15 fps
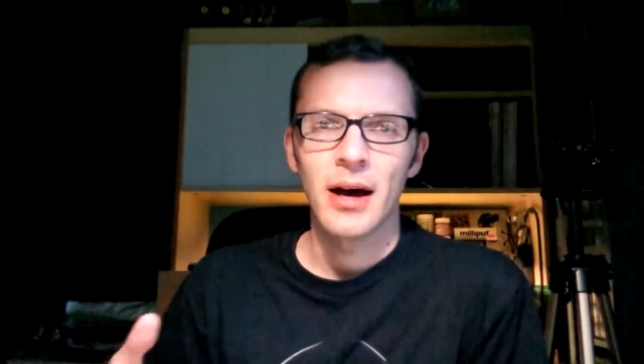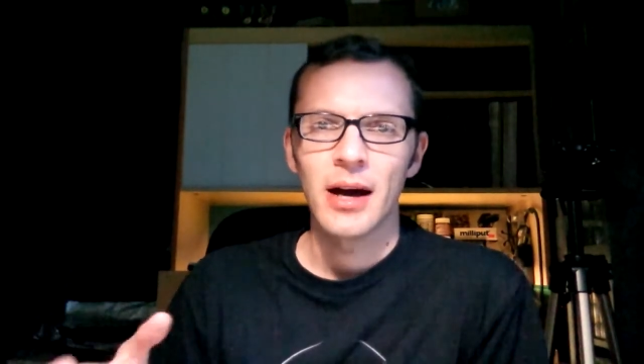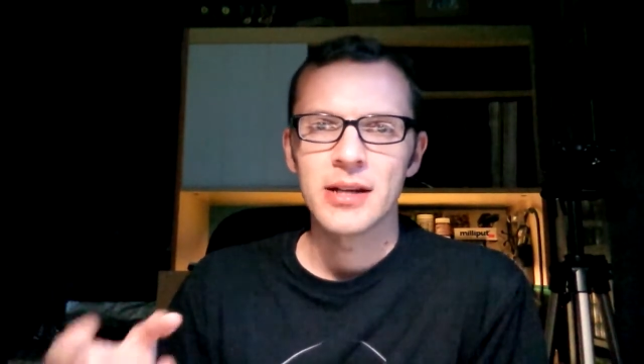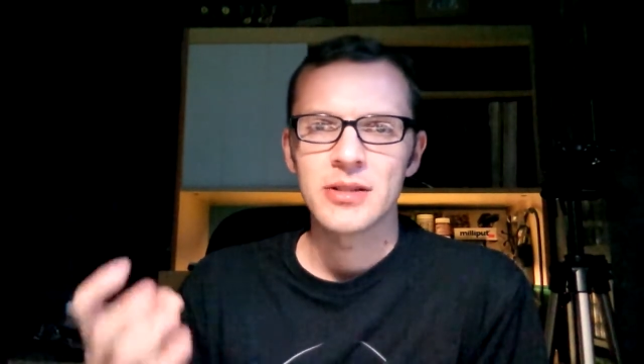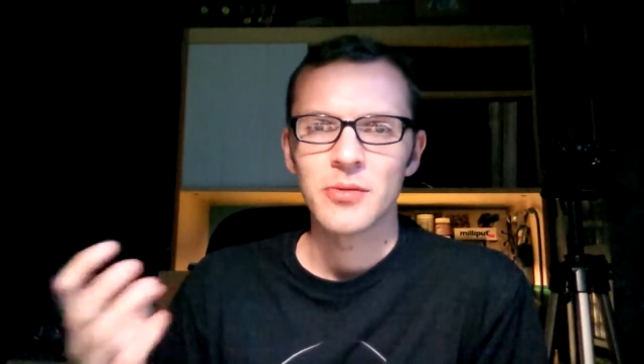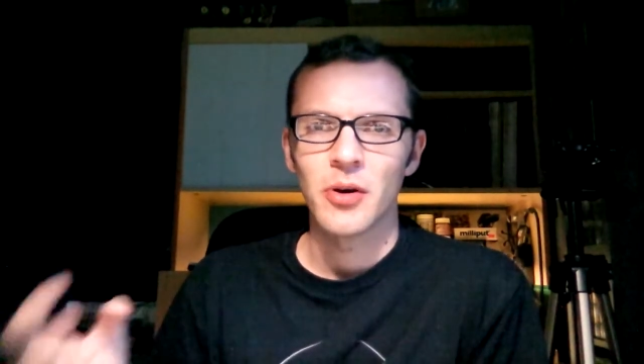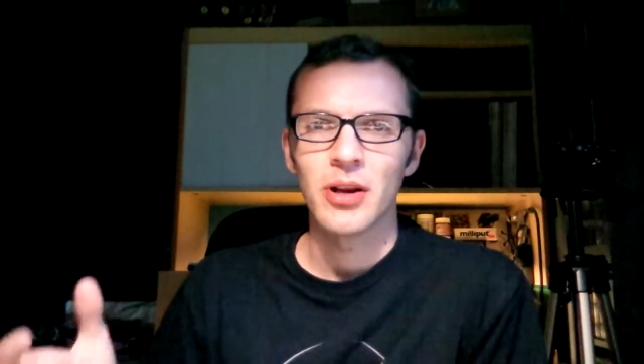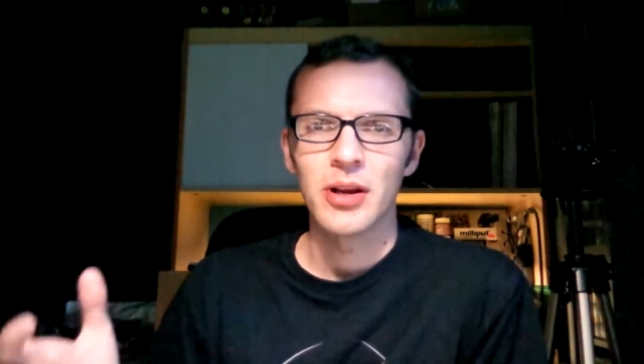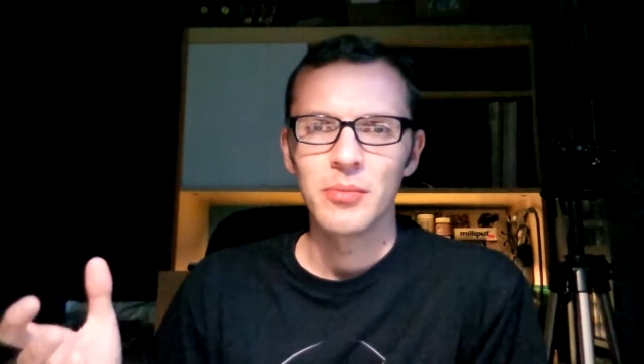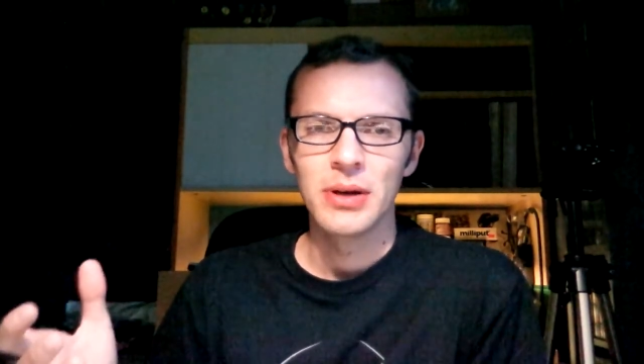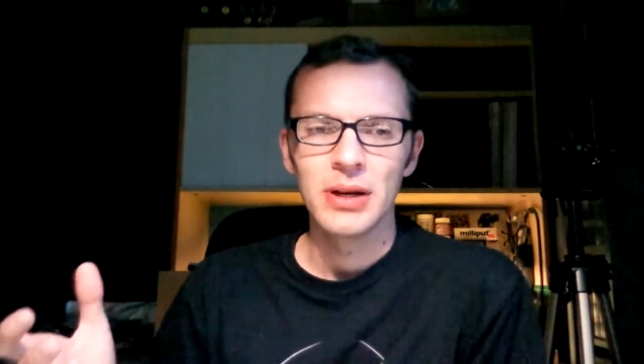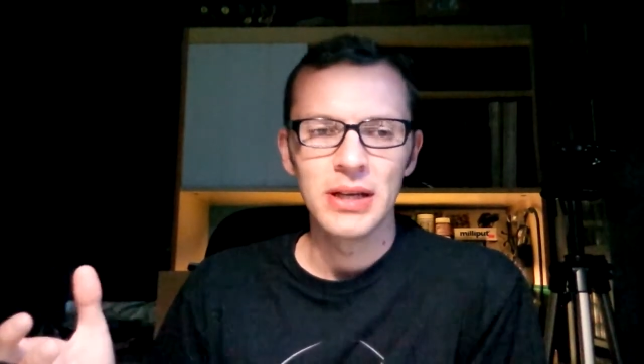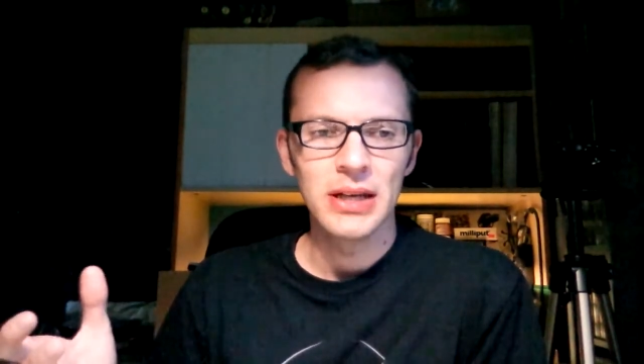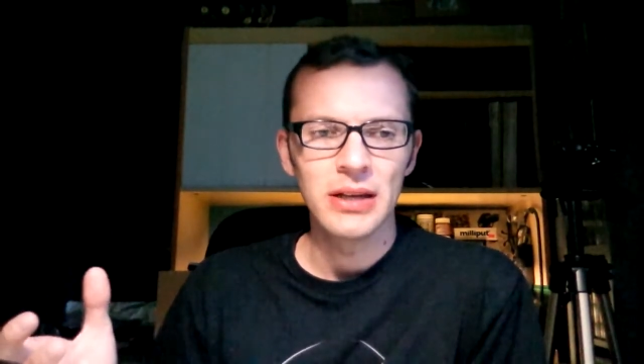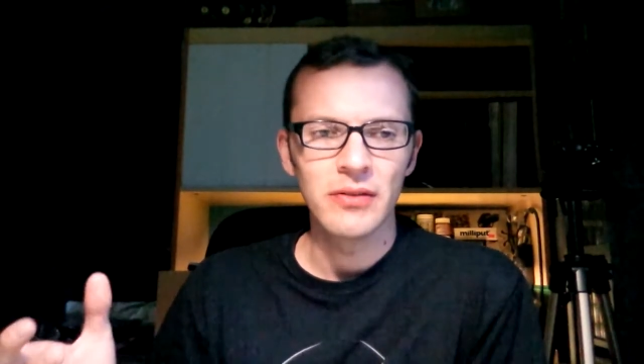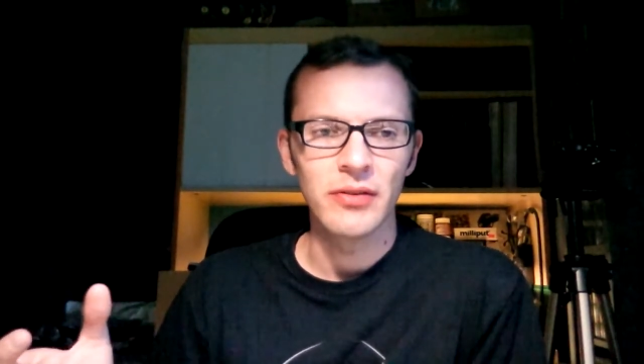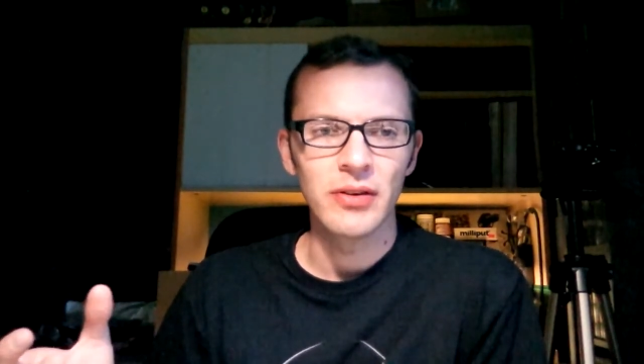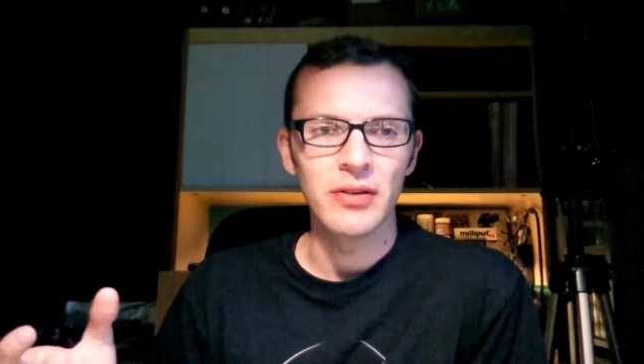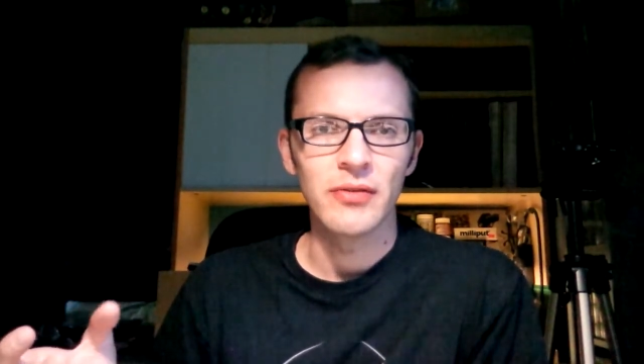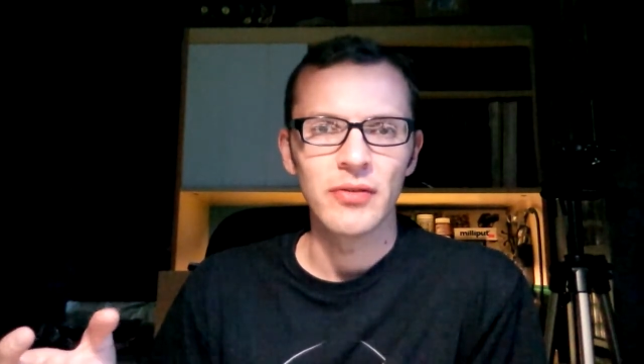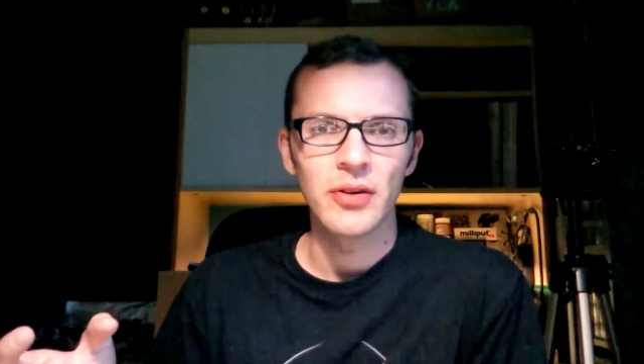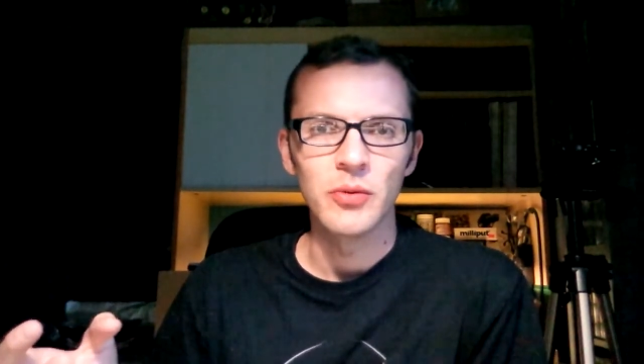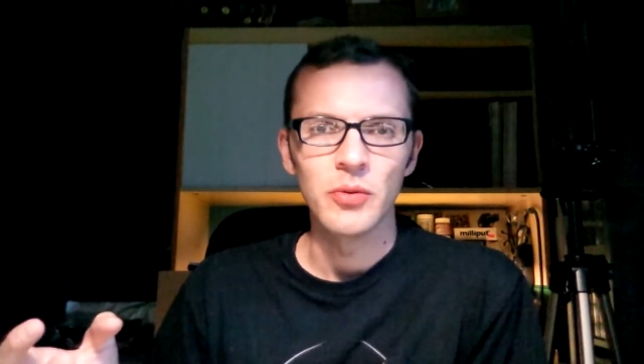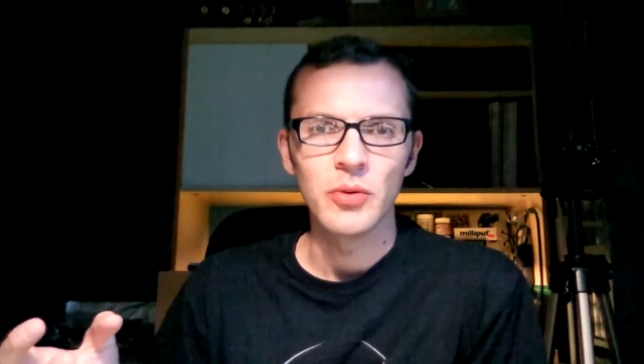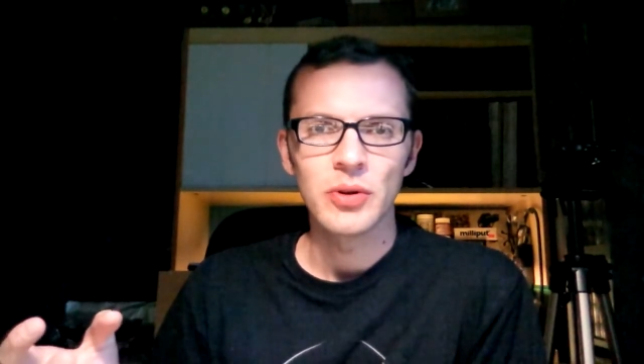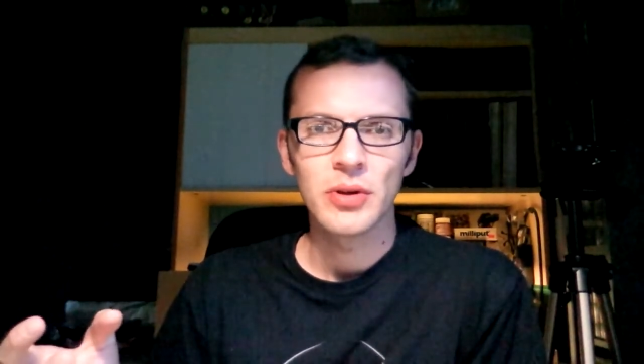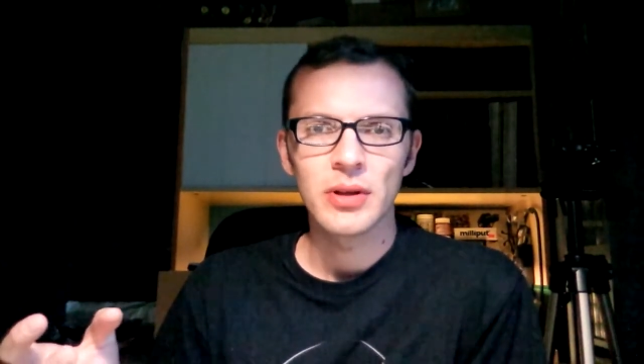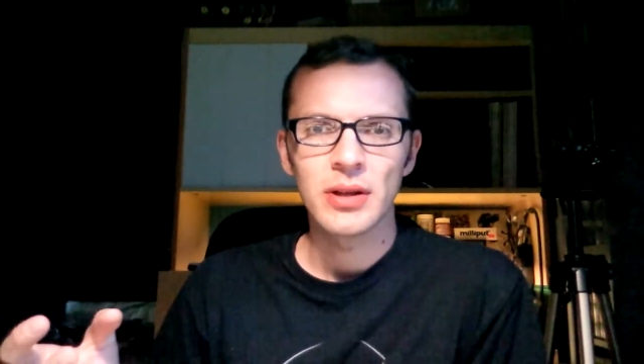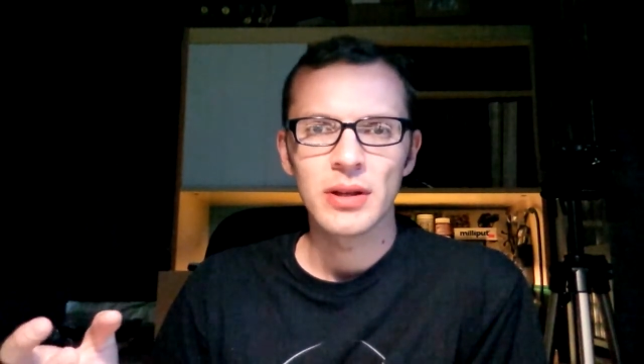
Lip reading: I strongly believe if you